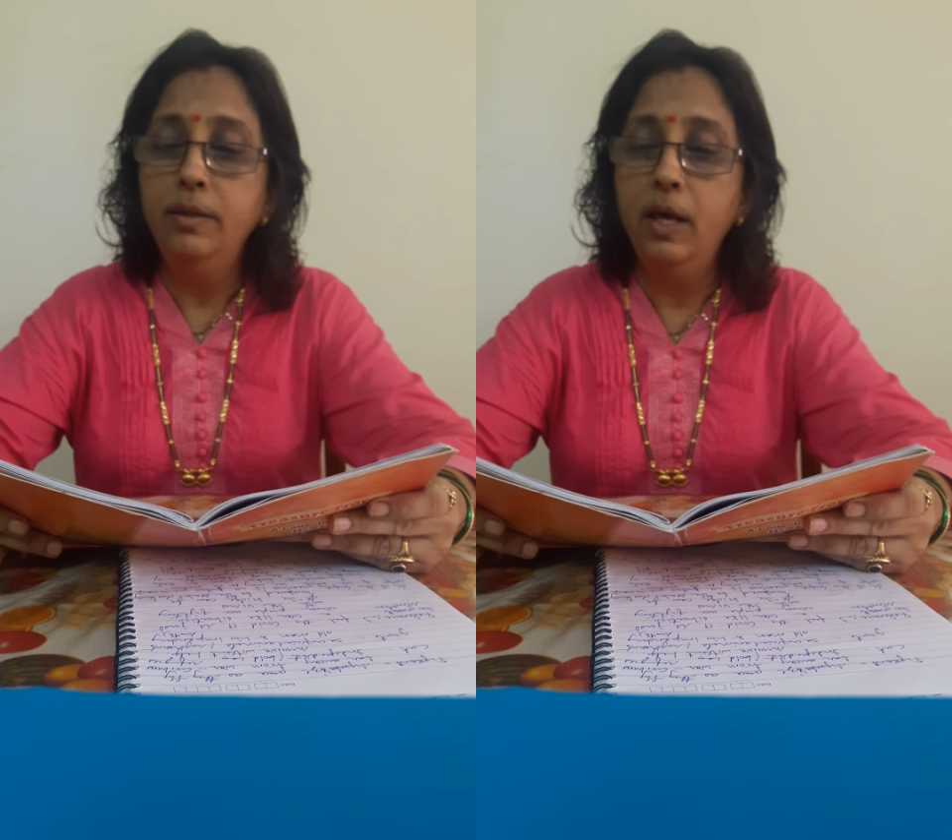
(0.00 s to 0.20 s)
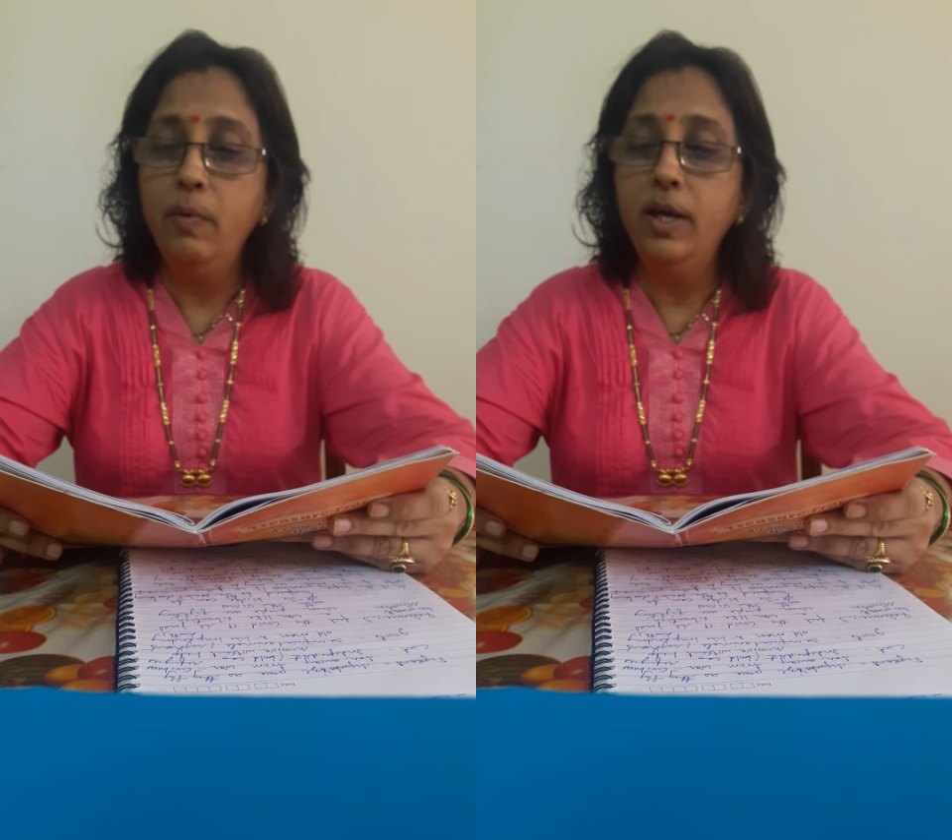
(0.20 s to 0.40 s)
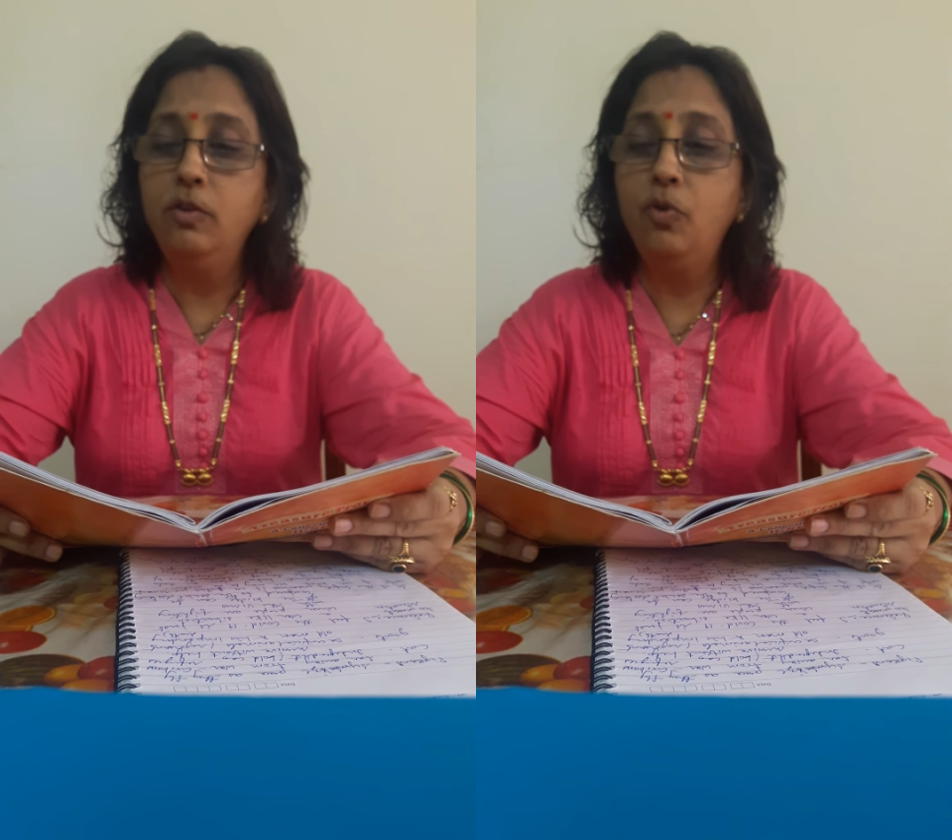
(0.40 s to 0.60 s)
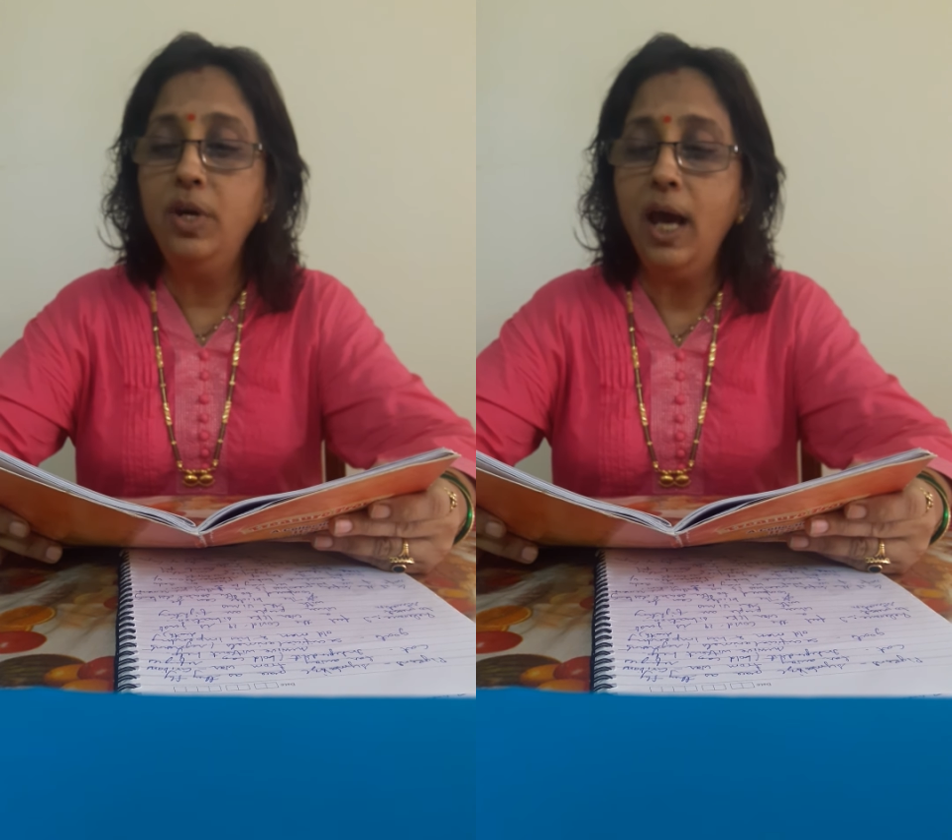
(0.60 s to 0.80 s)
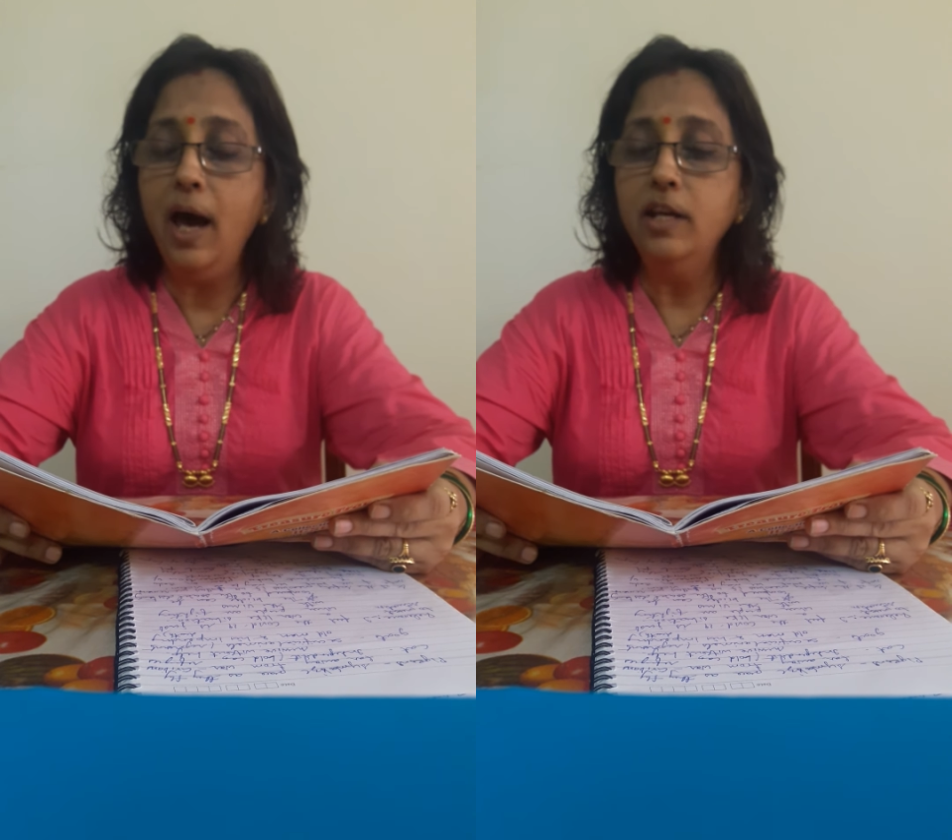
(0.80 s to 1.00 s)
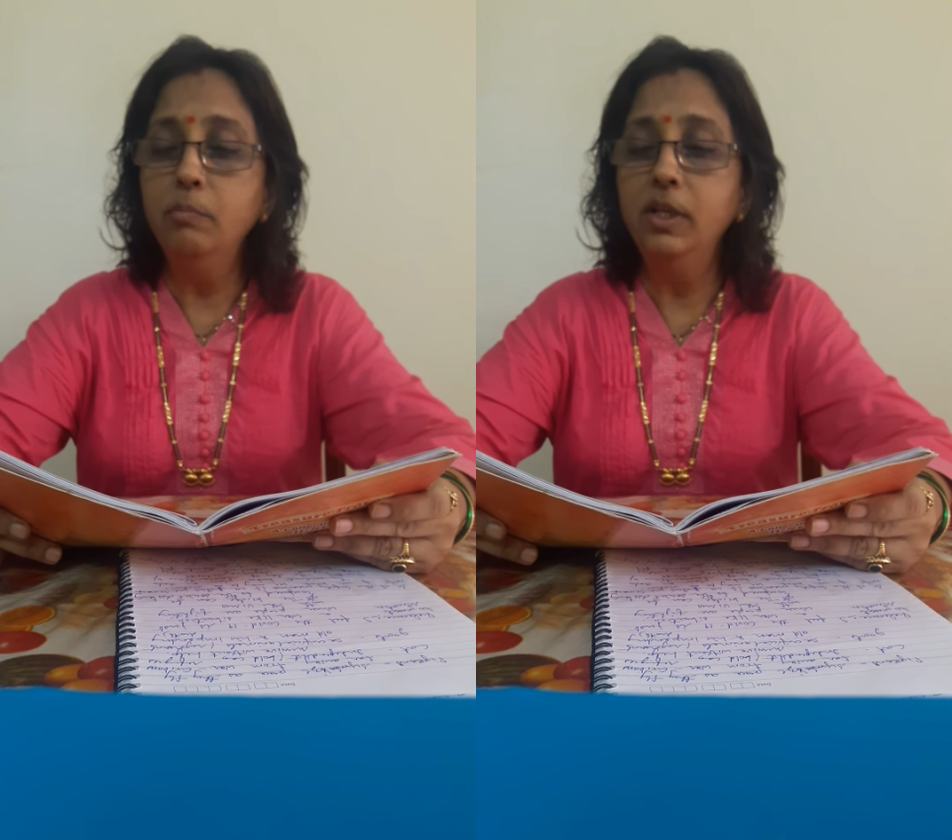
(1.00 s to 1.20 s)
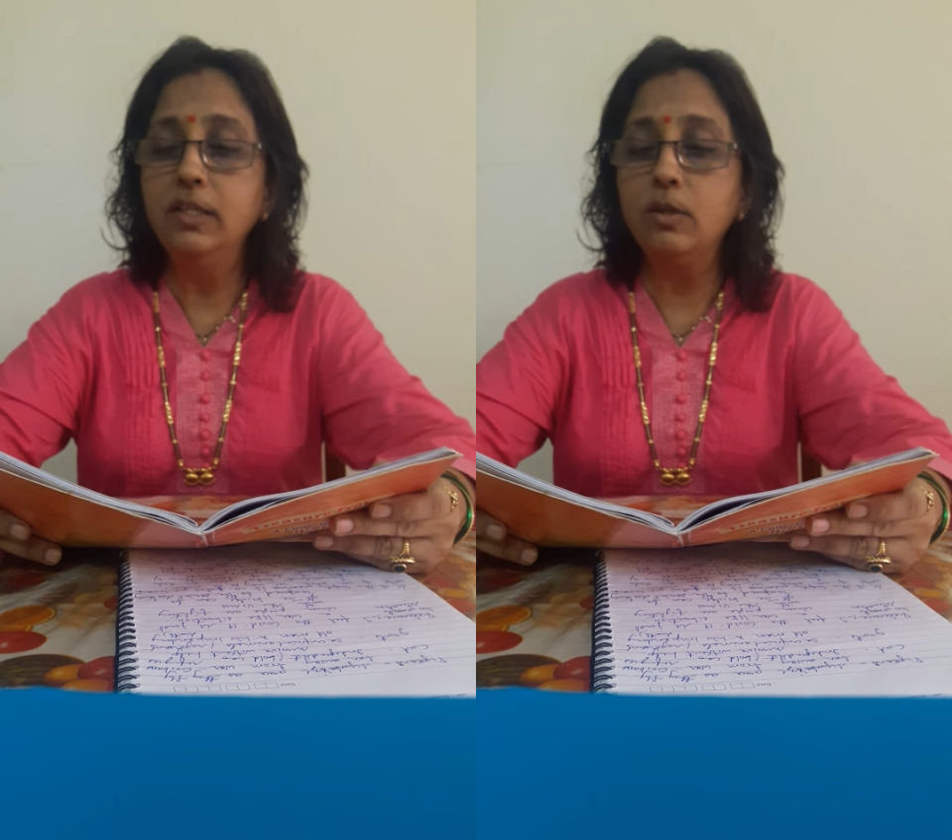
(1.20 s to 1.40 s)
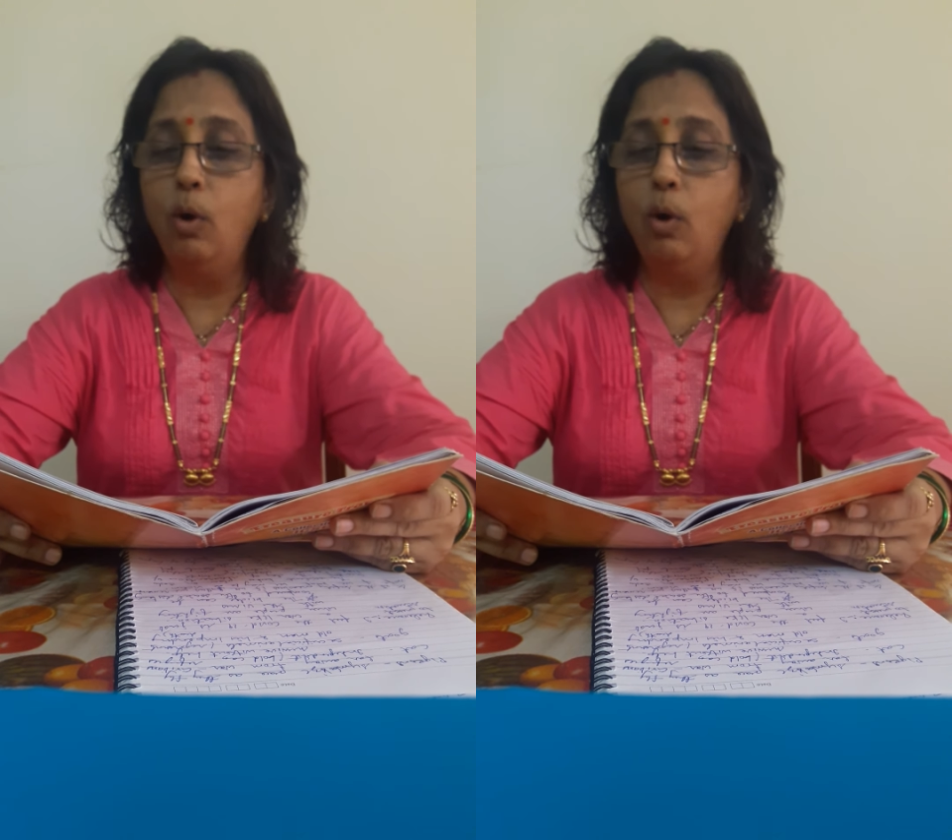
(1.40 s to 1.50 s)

"There were 3 animals